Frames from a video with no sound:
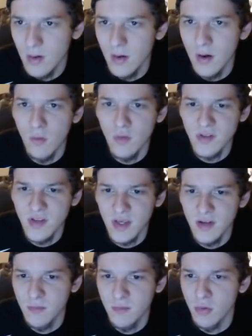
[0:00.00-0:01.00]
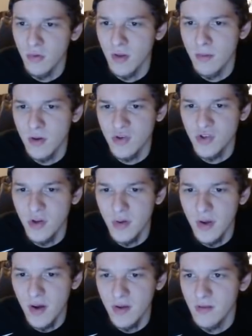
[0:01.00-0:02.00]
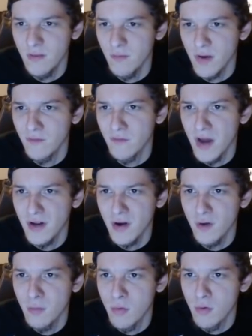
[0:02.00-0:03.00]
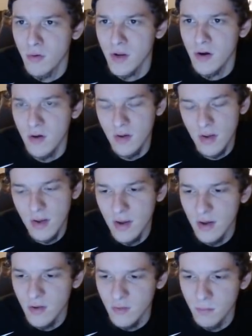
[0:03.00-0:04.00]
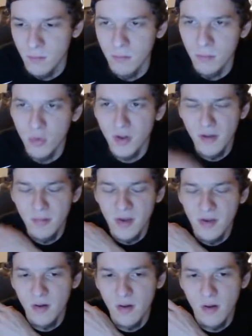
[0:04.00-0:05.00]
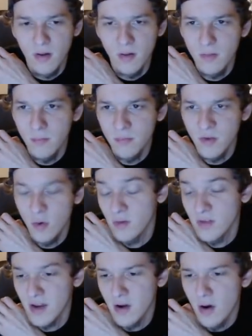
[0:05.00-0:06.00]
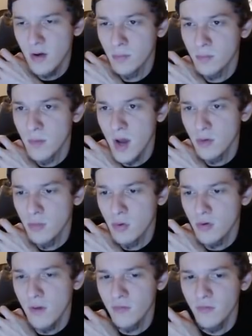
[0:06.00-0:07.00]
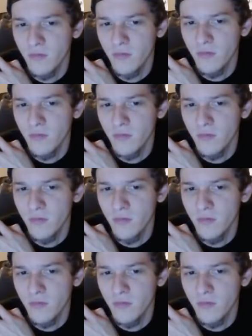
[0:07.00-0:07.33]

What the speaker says: Once I get it to pull up, I'll show you guys if I can find Otto Porter here. So pulling up taking Otto Porter off the floor,